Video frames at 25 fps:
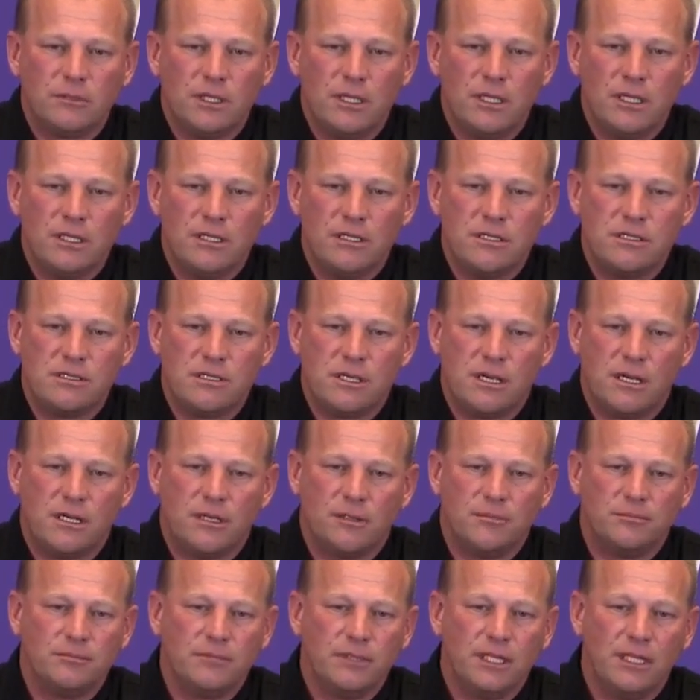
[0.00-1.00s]
is
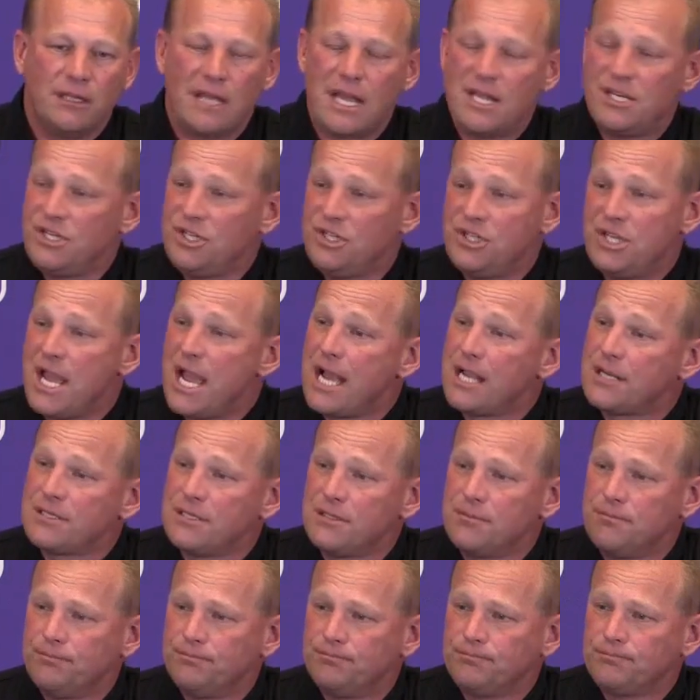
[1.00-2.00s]
Elijah
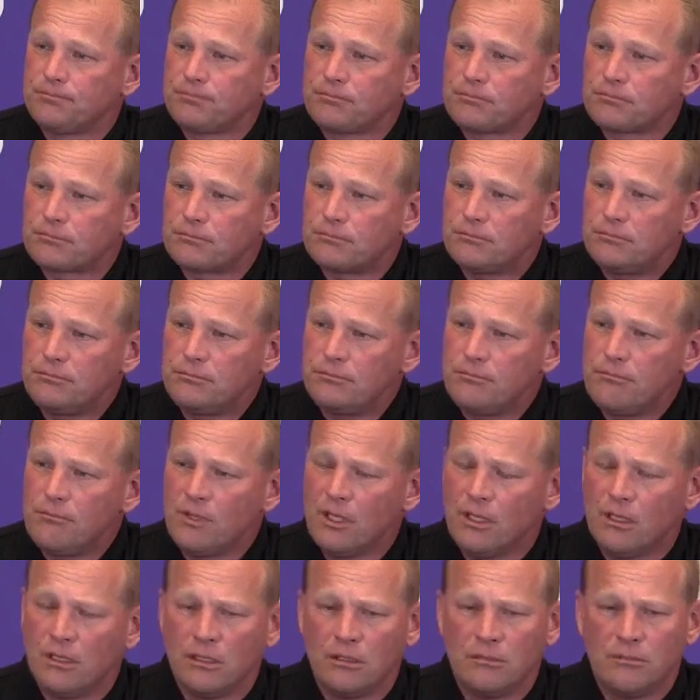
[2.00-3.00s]
Jackson.
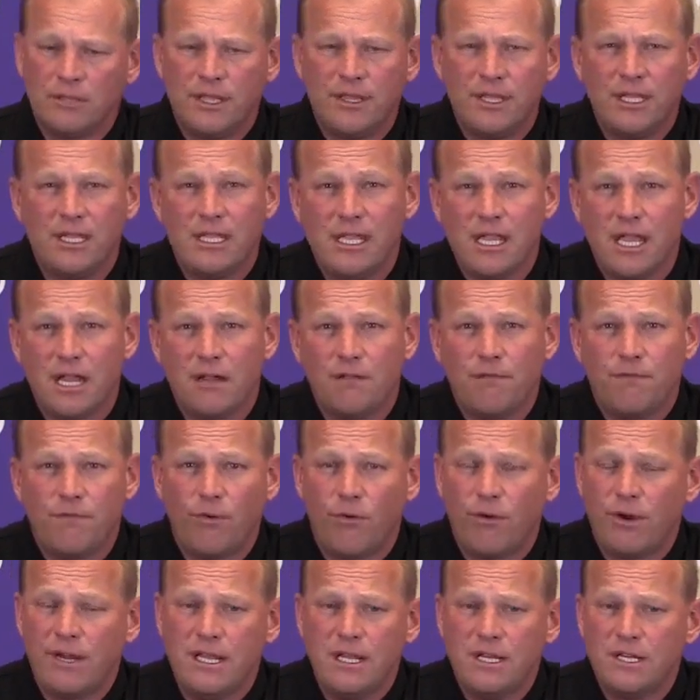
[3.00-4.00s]
I think he had a
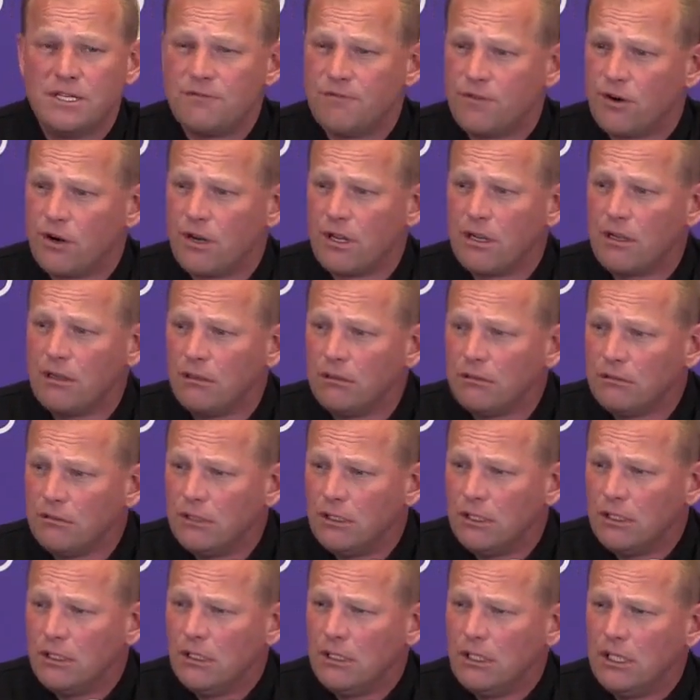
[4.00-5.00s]
40-inch vertical,
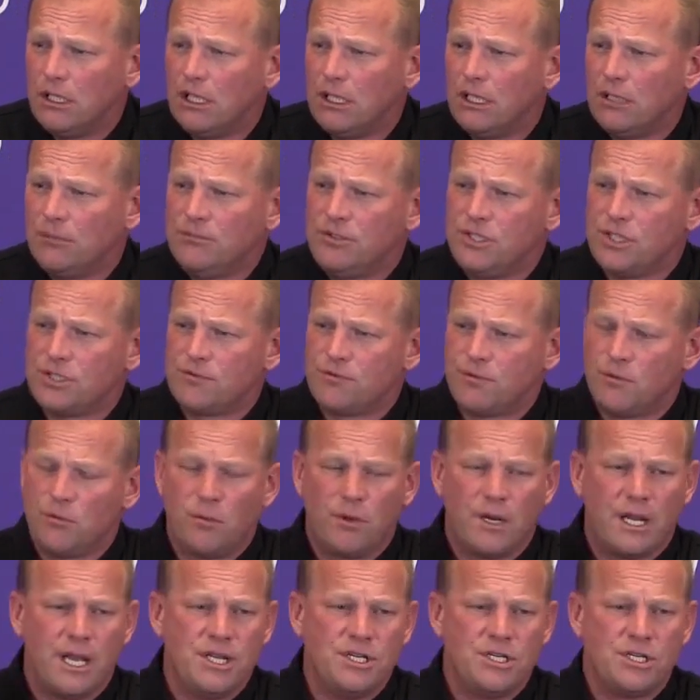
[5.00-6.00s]
just
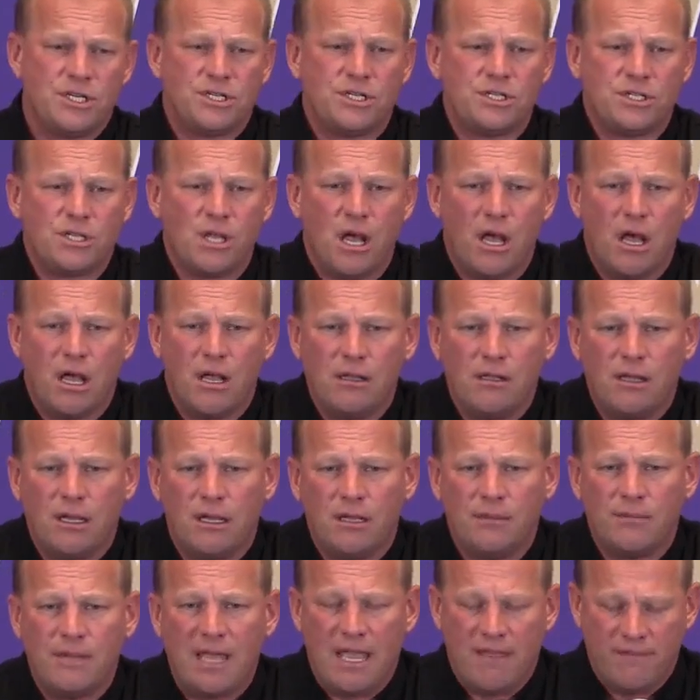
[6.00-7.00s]
from what I just
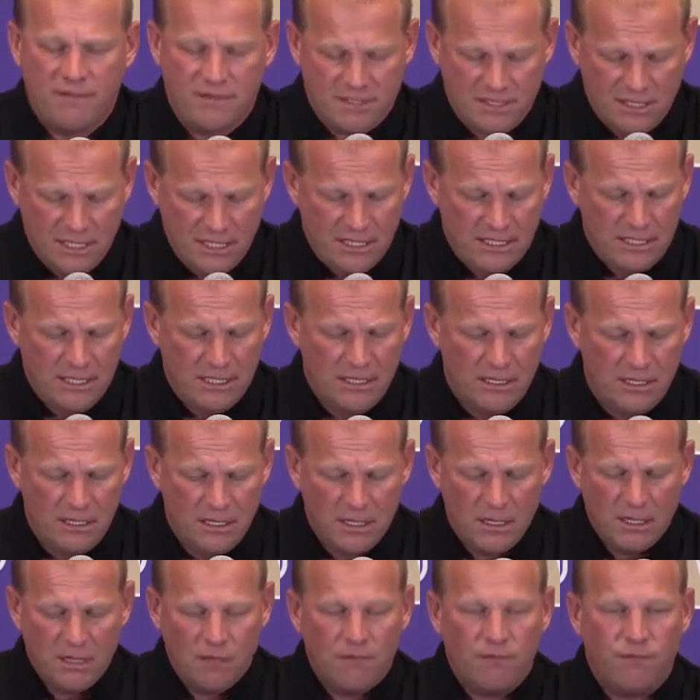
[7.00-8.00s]
saw. I haven't seen the
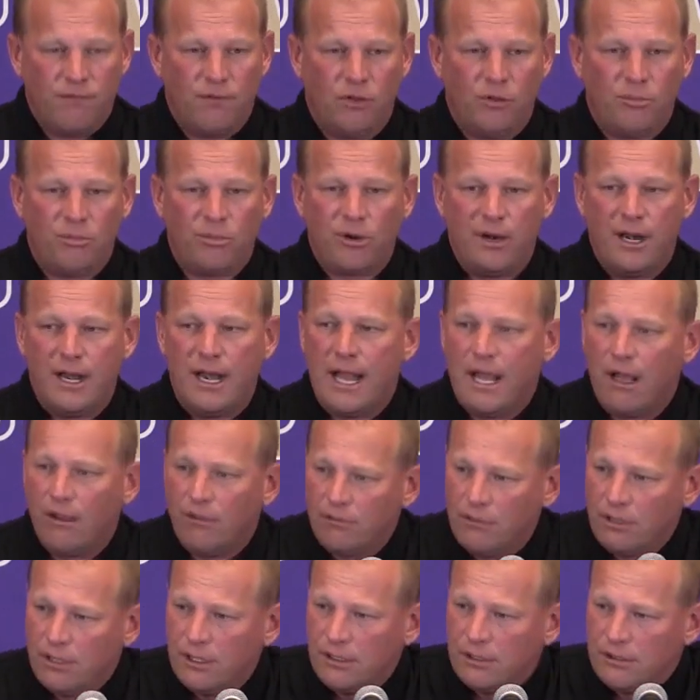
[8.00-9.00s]
full
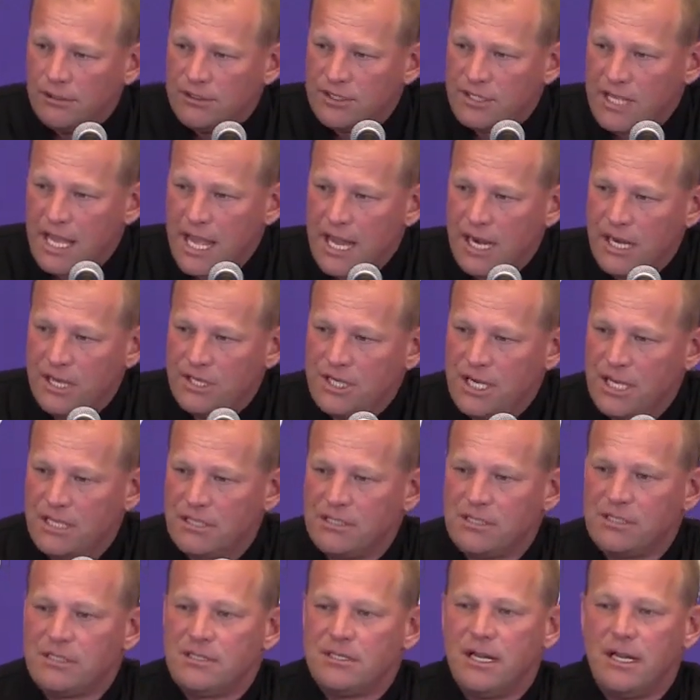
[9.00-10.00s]
printout, and so I had a
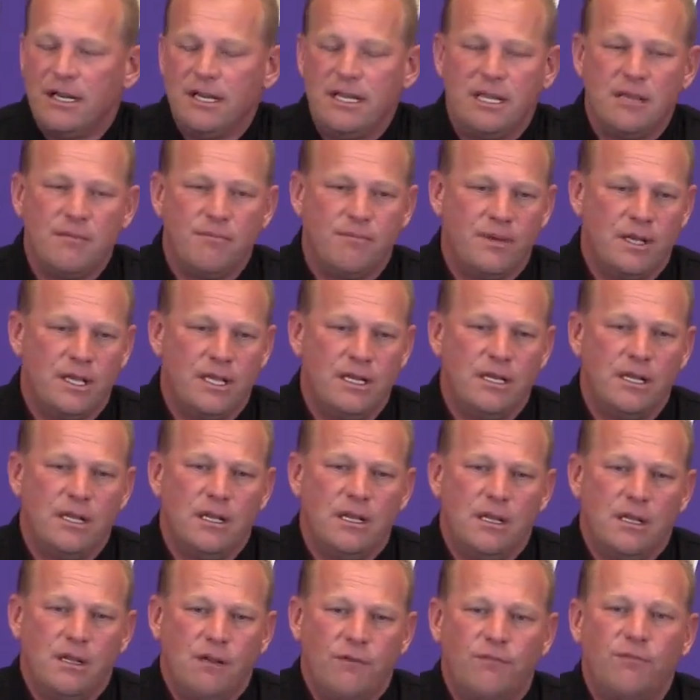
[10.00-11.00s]
chance to study it, but
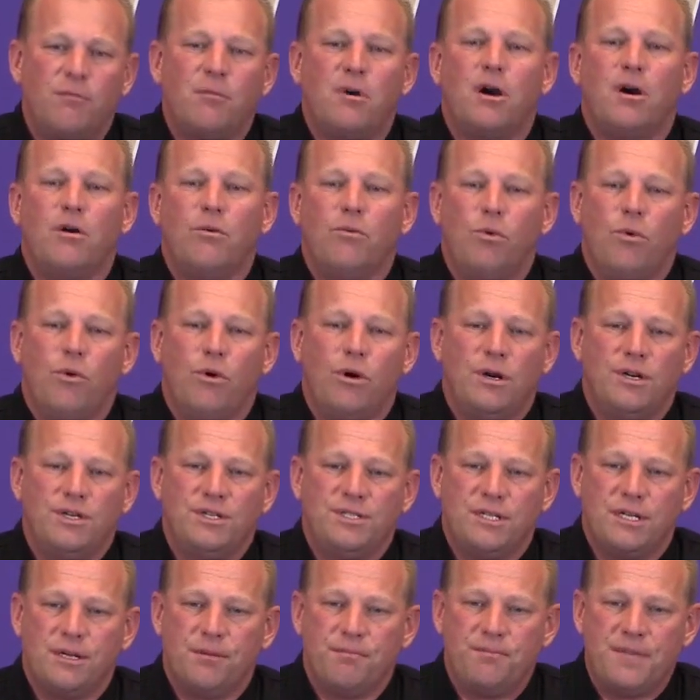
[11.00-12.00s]
from our
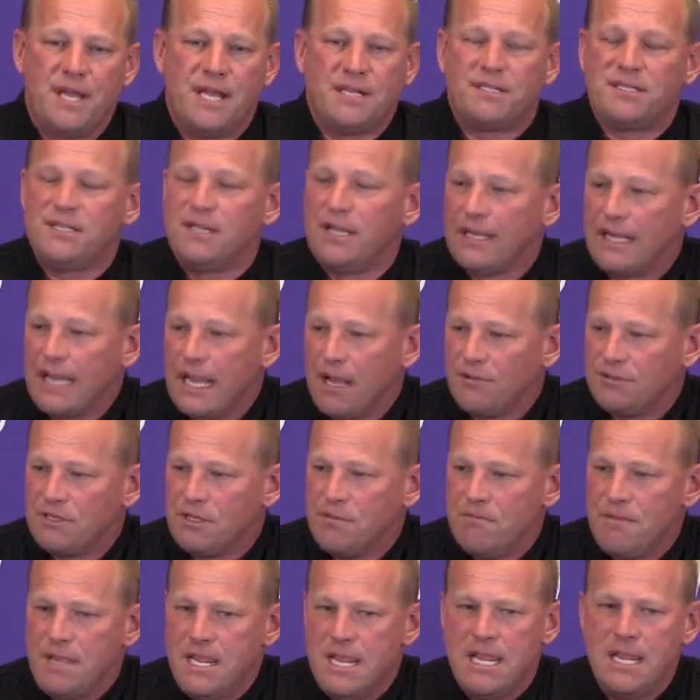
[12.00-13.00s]
awards, that stuck out
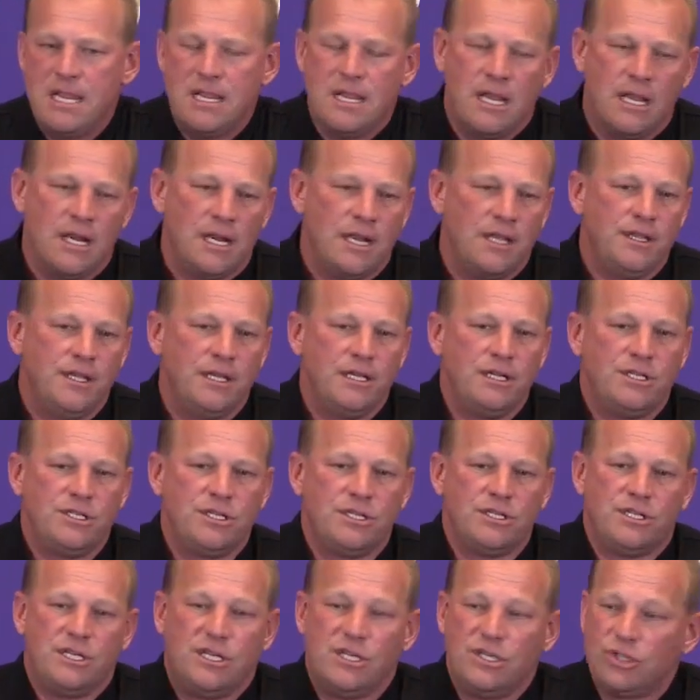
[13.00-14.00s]
to me, and I think
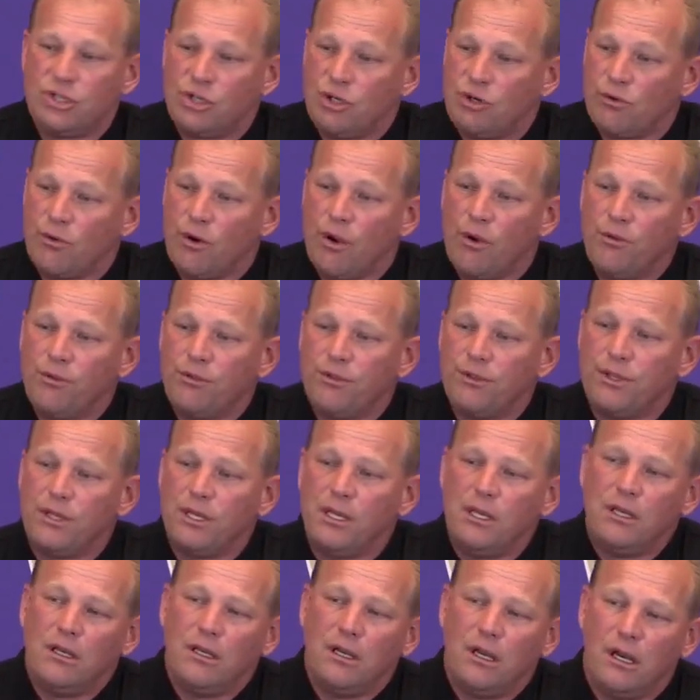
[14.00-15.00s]
just his growth
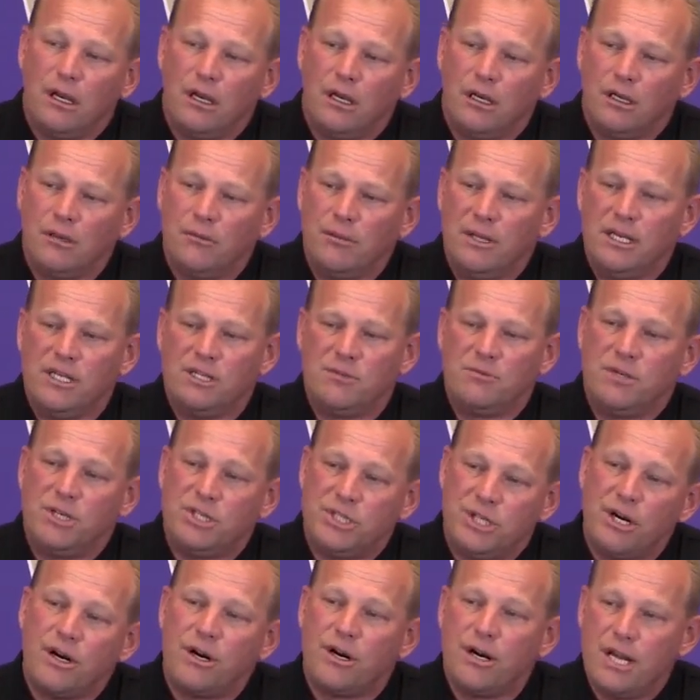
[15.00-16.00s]
and his
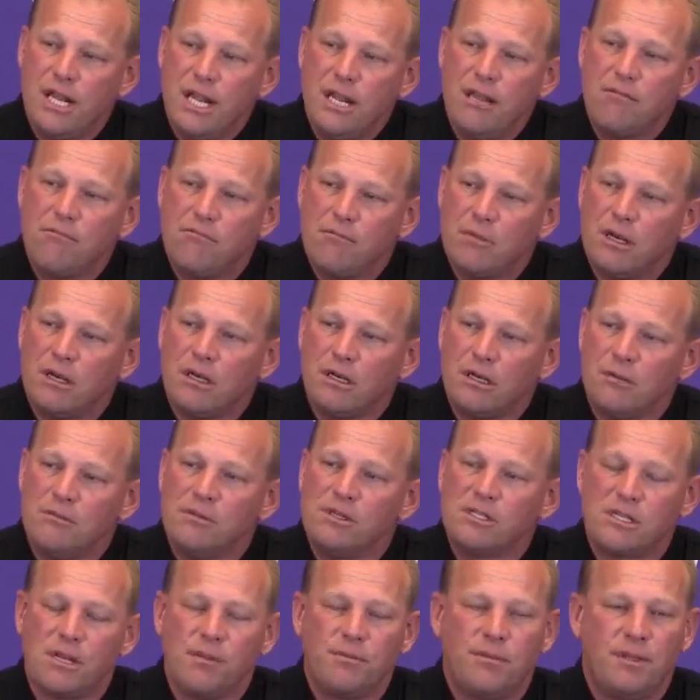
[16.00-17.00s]
maturity
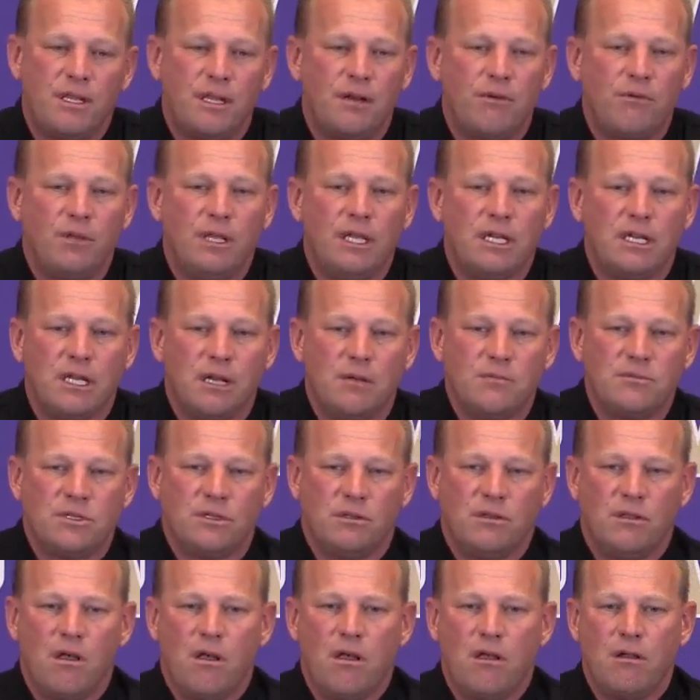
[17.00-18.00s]
is something that really
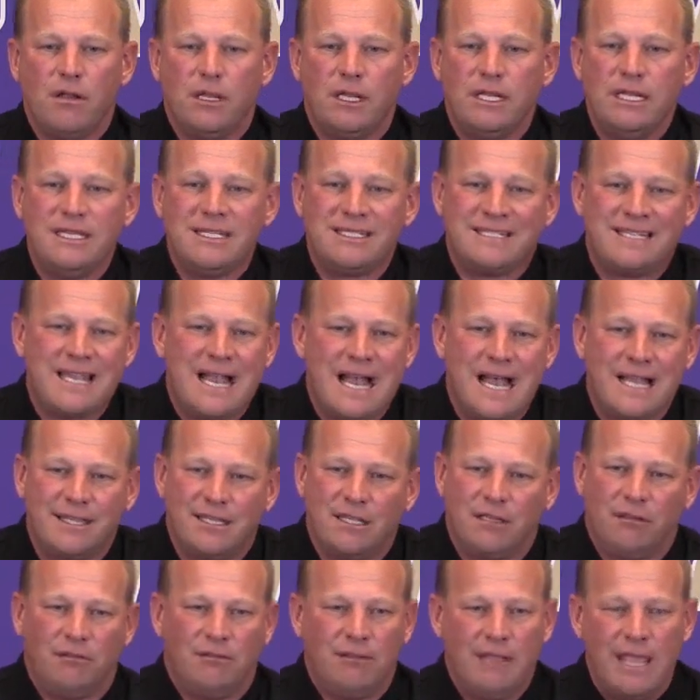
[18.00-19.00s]
comes along. He's
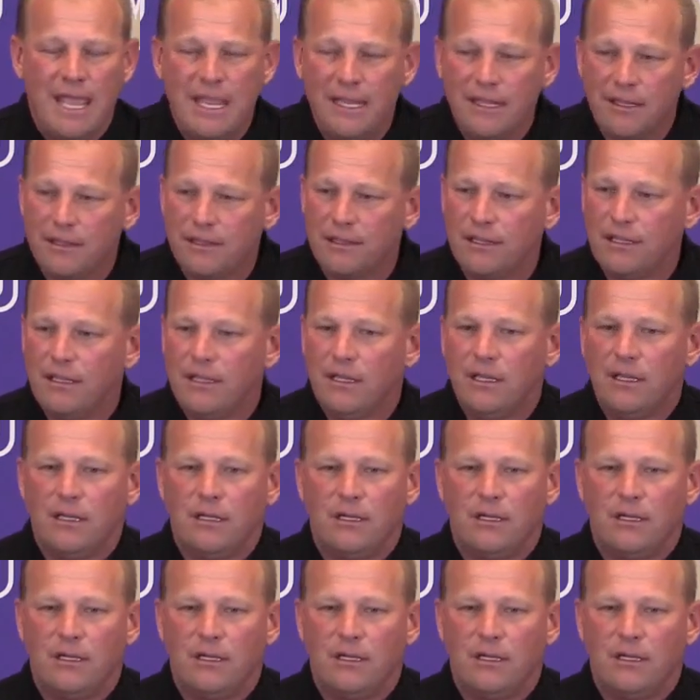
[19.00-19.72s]
got the length.